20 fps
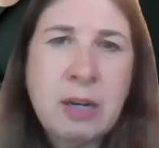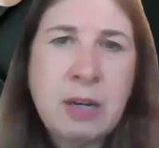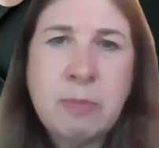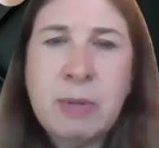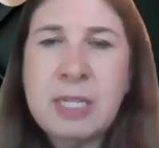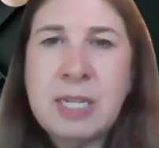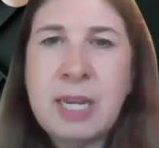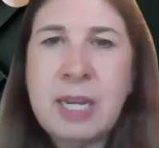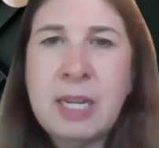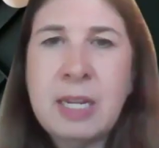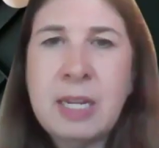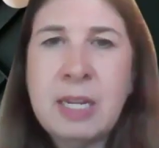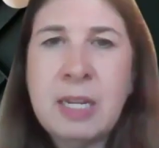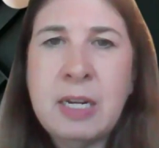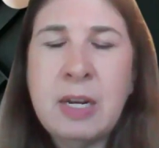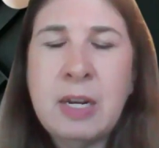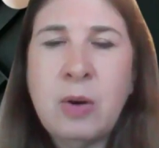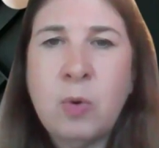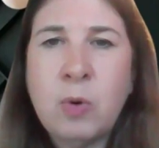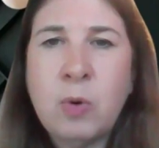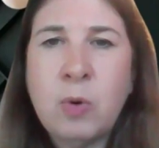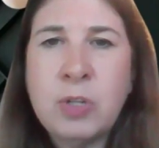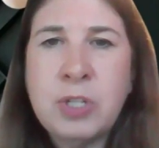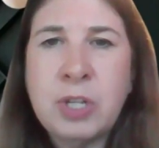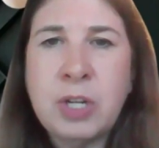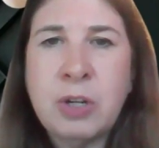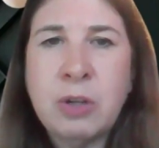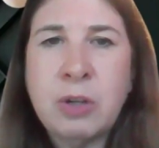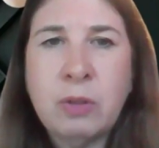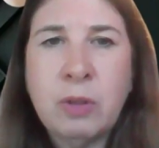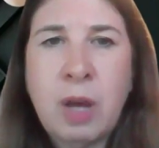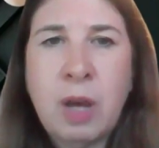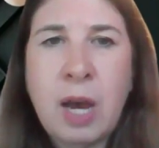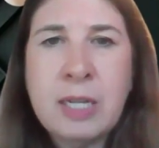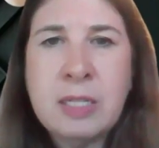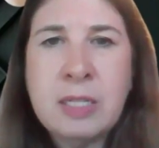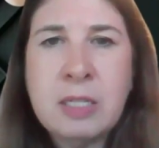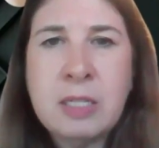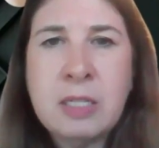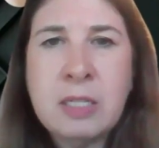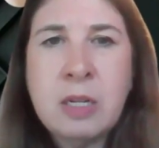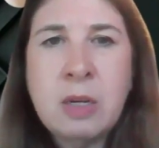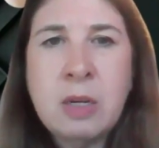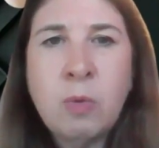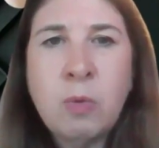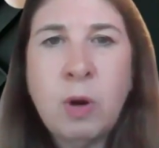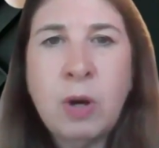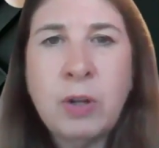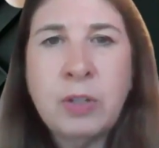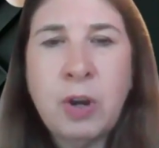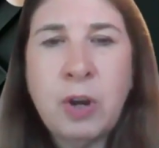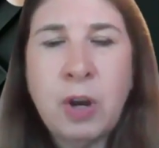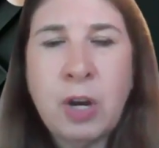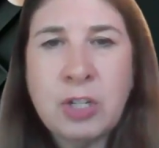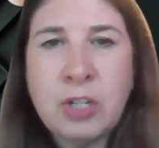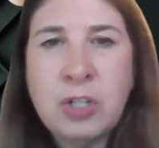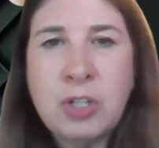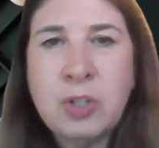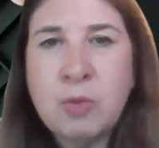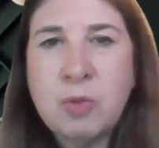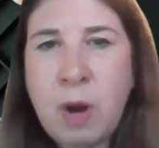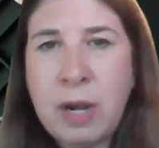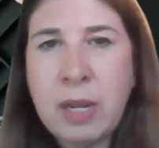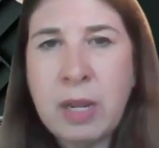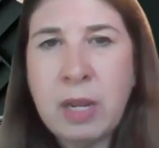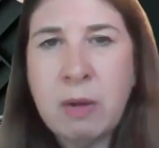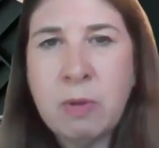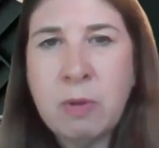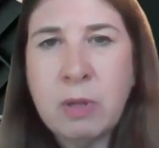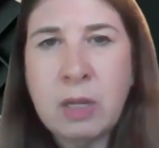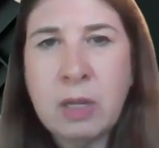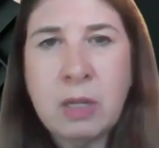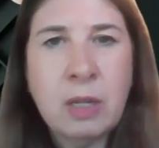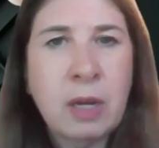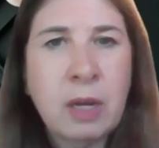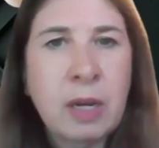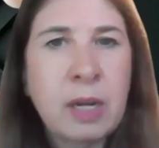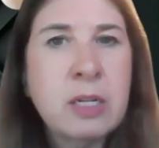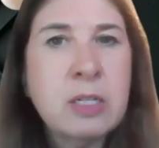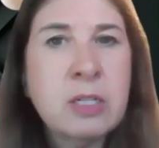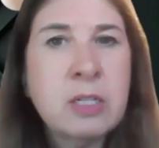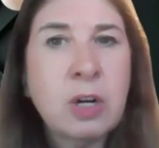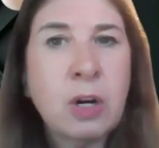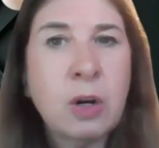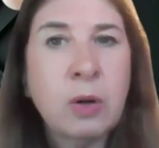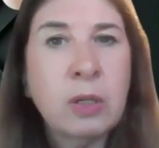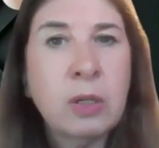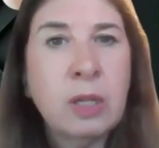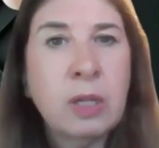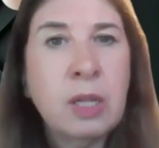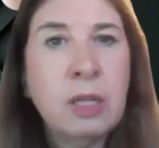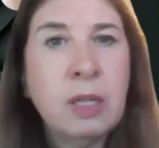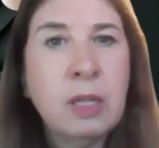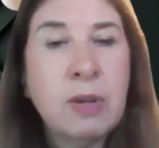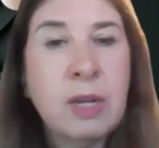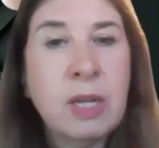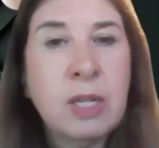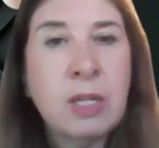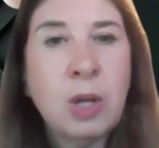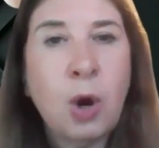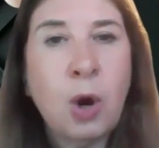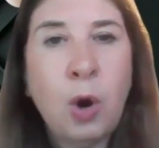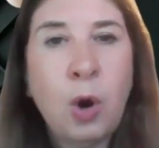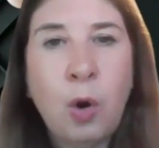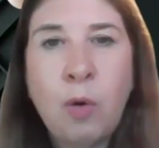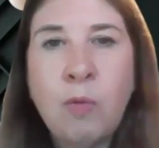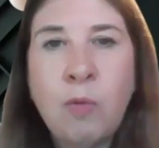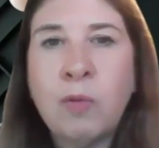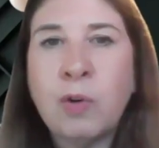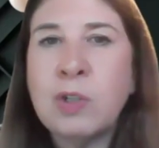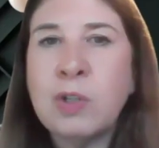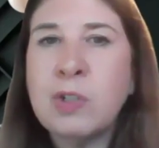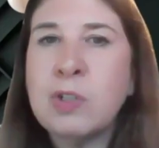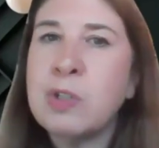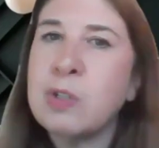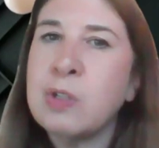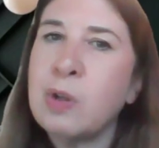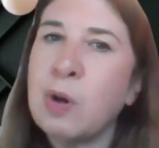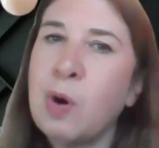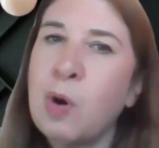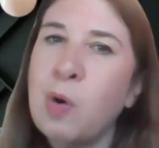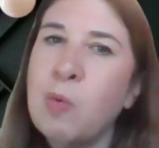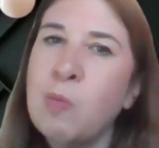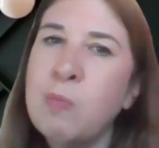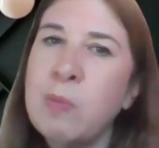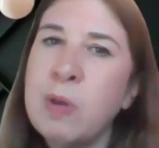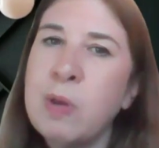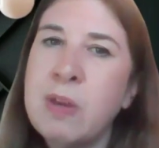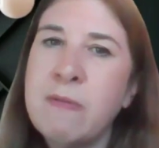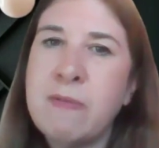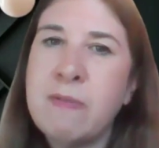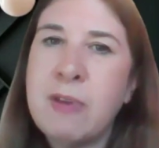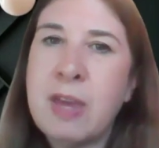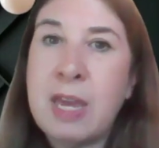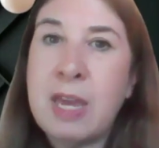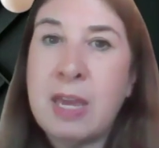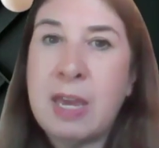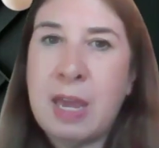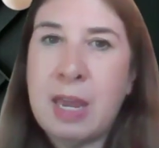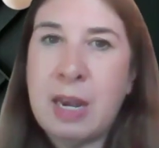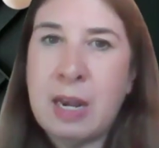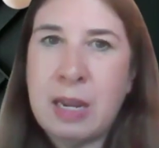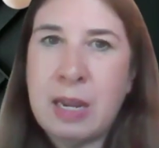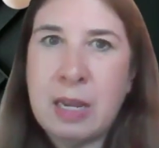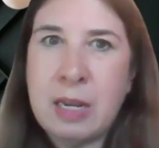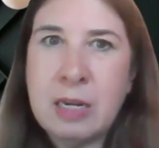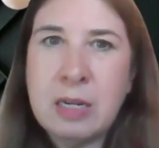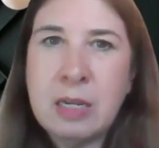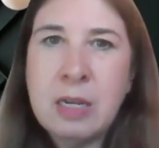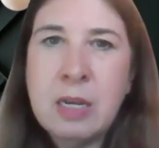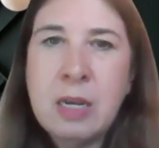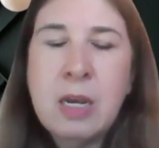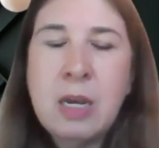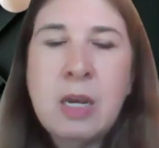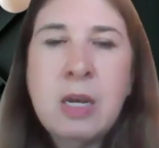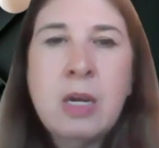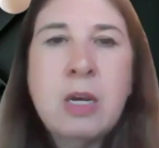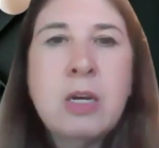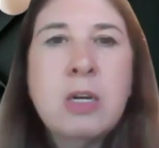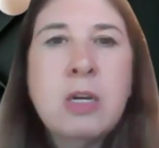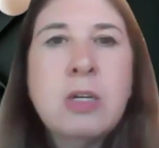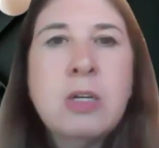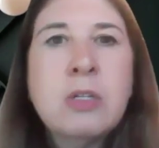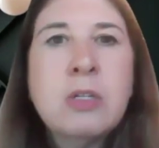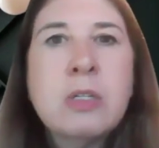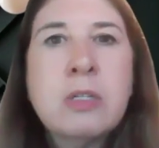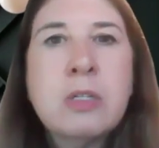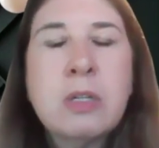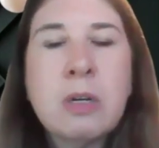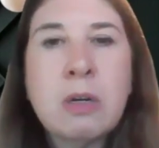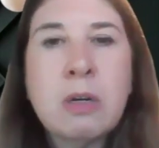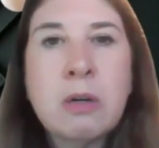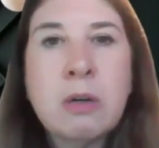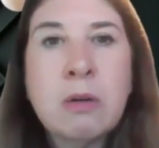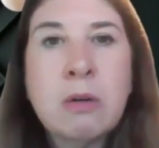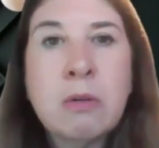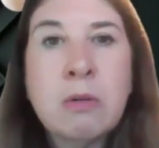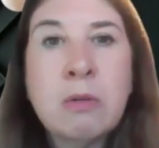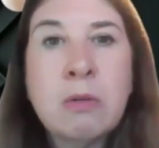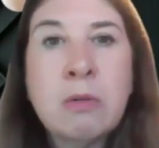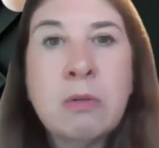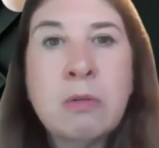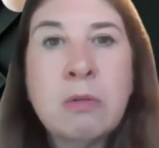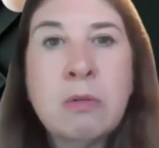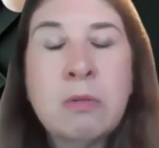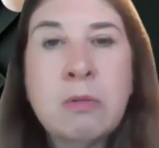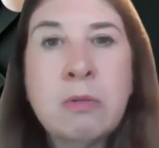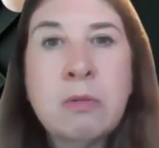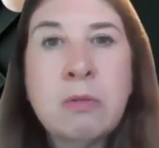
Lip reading: maintain or secure lots while the auction is running when the client is currently living in the home versus the home being vacated. So,